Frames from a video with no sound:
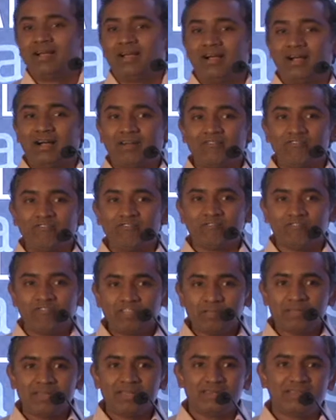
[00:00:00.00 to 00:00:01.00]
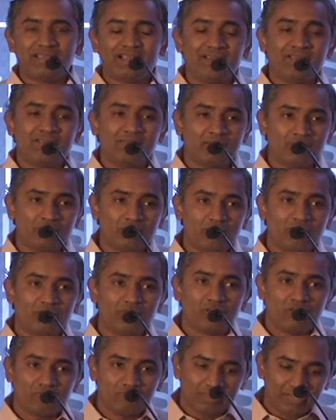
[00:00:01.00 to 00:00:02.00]
uh, women, uh,
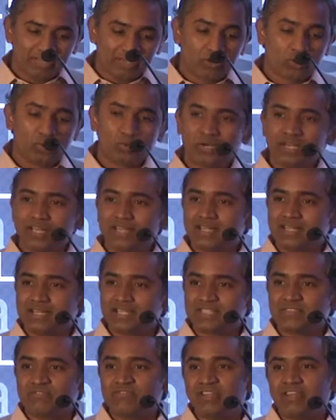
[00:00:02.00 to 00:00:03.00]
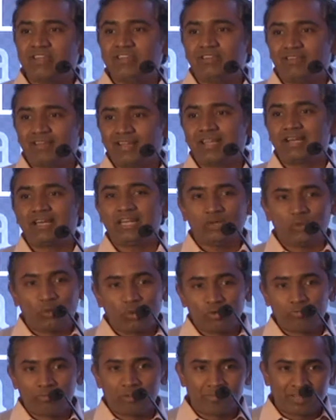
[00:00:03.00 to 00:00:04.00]
in rural areas very rarely
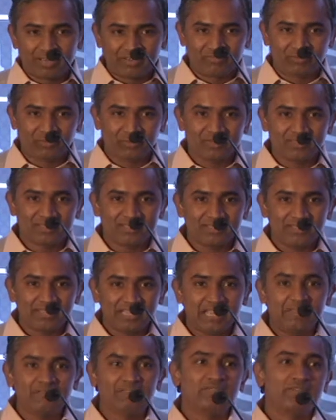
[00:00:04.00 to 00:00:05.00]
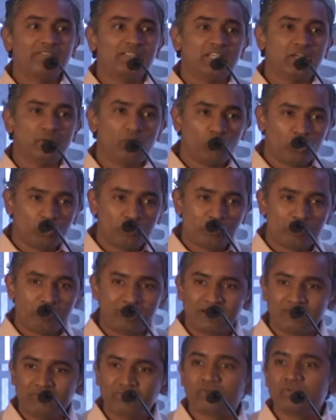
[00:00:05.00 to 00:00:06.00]
own mobile phones. Even when they own
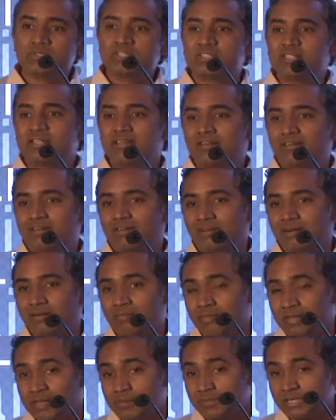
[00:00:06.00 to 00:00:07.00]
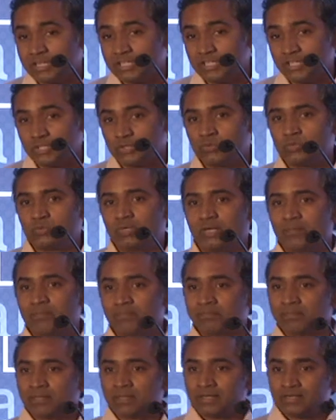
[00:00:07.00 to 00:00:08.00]
mobile phones, their uh, ability to uh,
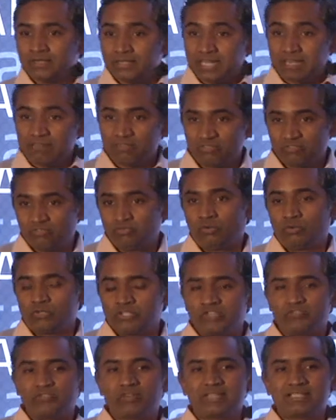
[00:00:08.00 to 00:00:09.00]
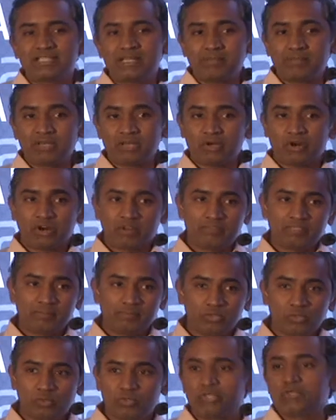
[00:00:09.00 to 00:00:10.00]
deal with phones. So, for example, a lot of
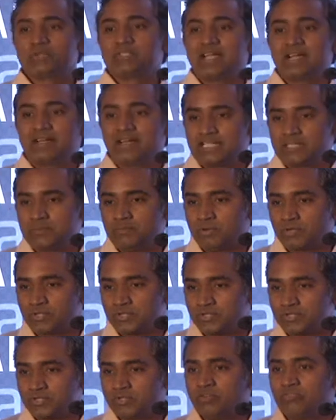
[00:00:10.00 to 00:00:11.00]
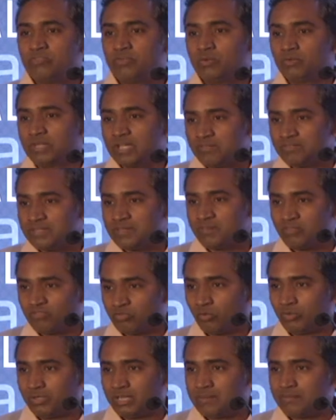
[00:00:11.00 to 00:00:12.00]
them don't use address books. So, if you give them a
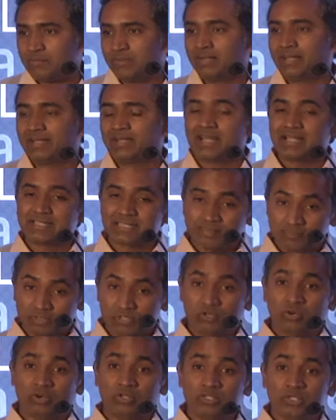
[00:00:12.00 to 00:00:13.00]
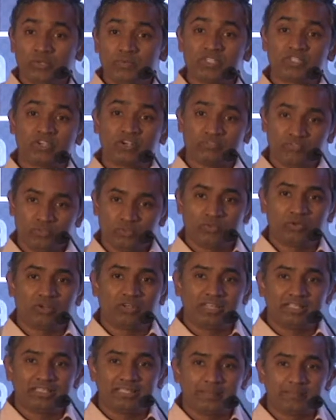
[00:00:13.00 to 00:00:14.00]
phone number and ask them to call you instead of you
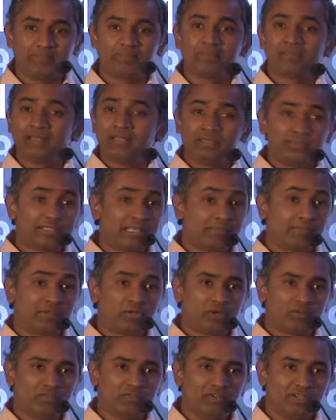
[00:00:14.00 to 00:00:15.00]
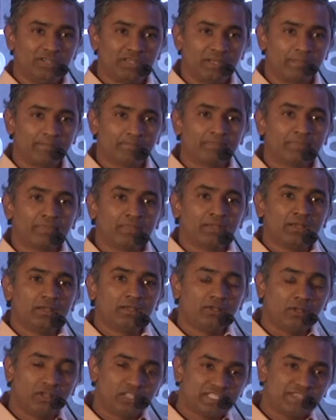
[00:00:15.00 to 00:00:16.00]
calling them, that may not work.
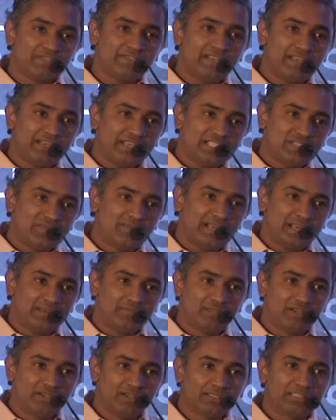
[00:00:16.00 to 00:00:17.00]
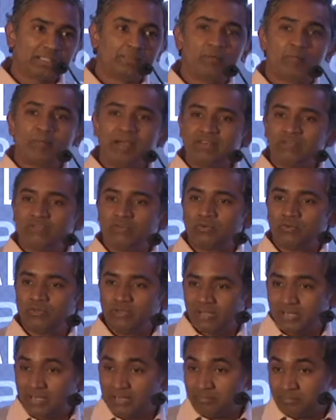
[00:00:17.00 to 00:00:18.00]
Lots of areas where I work, the mobile phone
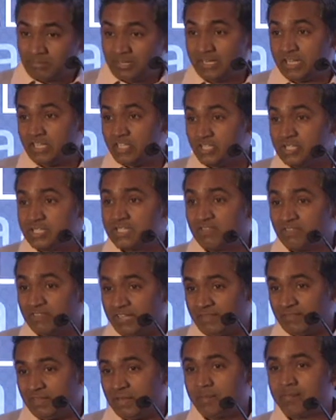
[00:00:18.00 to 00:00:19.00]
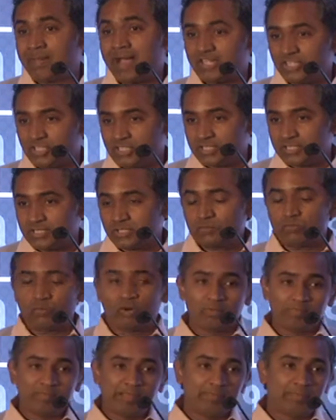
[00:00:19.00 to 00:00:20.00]
uh, connections are very, very patchy. So,
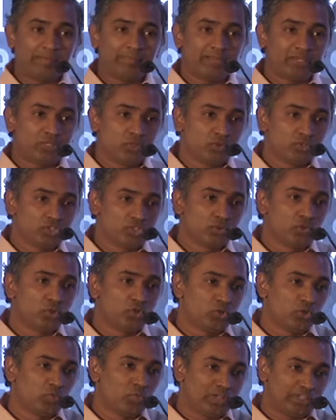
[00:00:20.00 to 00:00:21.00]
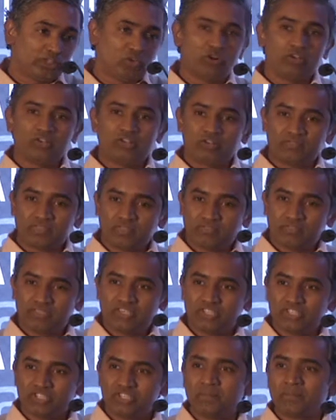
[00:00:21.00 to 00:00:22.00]
what people may do is to go to one corner of the
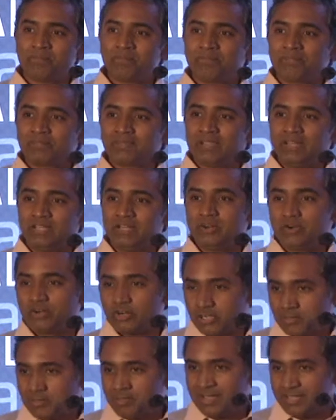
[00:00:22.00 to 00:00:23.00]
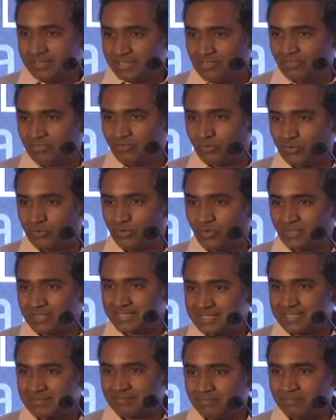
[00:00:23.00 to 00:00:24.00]
village in order to make their phone
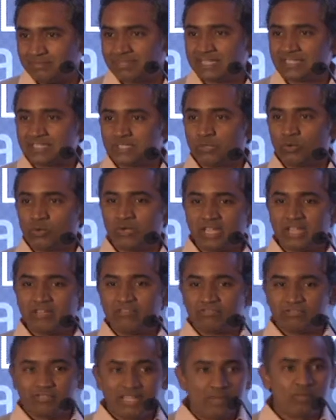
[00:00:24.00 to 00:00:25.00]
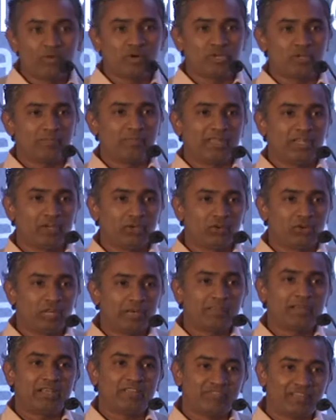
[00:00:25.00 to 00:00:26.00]
calls. That's okay if they want to make a call,
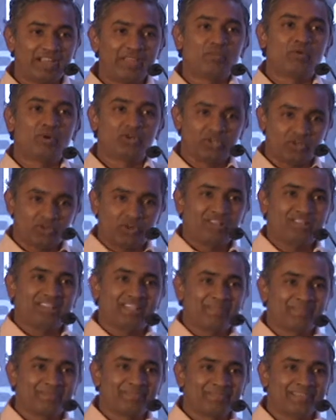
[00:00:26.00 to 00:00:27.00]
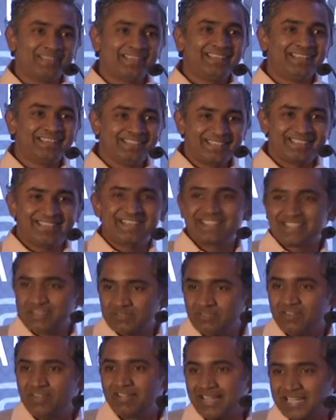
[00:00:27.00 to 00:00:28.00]
but if I want to call them, this
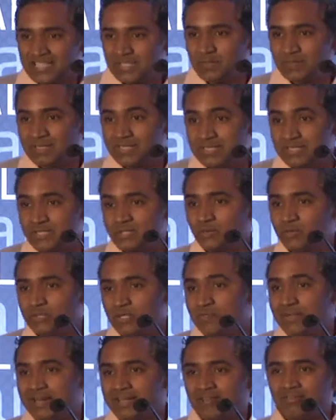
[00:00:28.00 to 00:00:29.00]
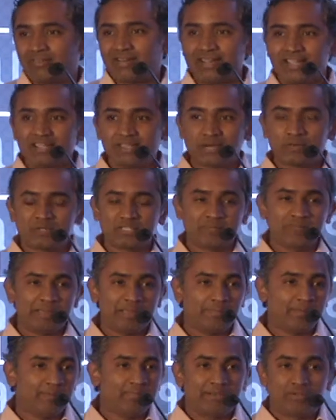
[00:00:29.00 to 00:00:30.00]
doesn't work as well. So you might try 1,000
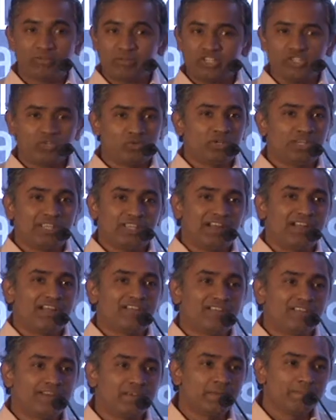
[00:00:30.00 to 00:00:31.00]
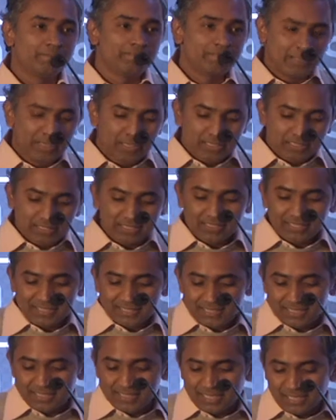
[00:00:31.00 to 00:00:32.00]
people, but reach only 100. So in that
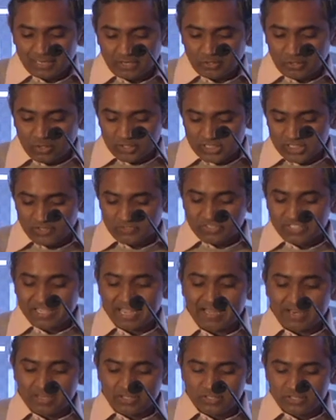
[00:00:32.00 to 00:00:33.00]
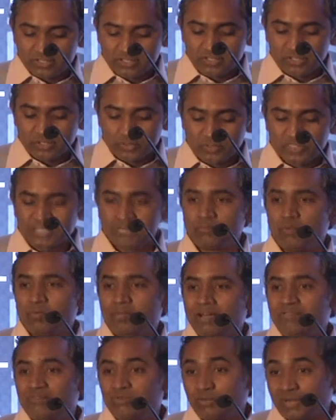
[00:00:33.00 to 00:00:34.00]
sense, there are lots of challenges in using
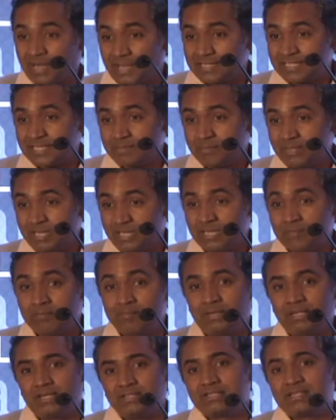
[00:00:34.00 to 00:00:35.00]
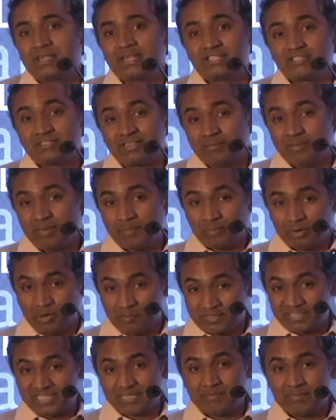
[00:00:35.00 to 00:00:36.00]
mobile phone as a medium, but it's an extremely
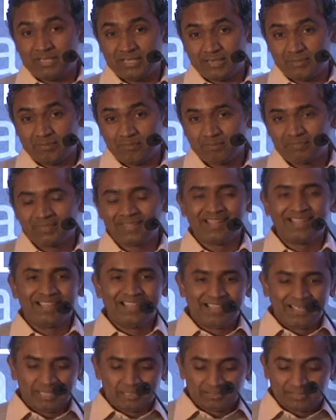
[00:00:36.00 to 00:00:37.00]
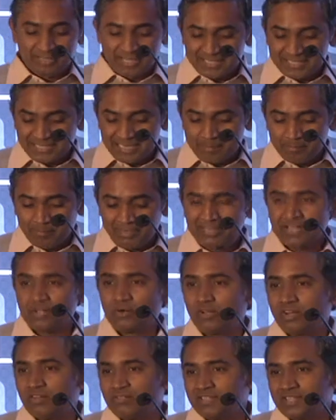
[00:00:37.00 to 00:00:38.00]
promising medium. The reason I'm bringing
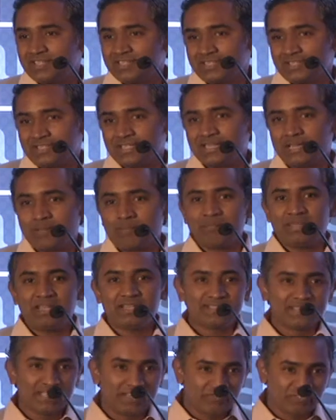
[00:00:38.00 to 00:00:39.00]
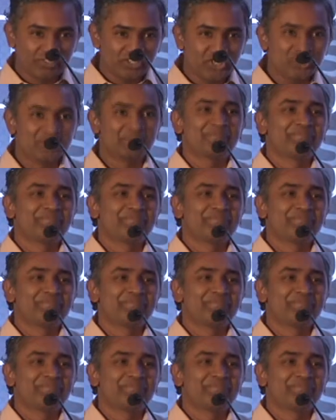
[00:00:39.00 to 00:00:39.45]
all of this is that I'm being selfish.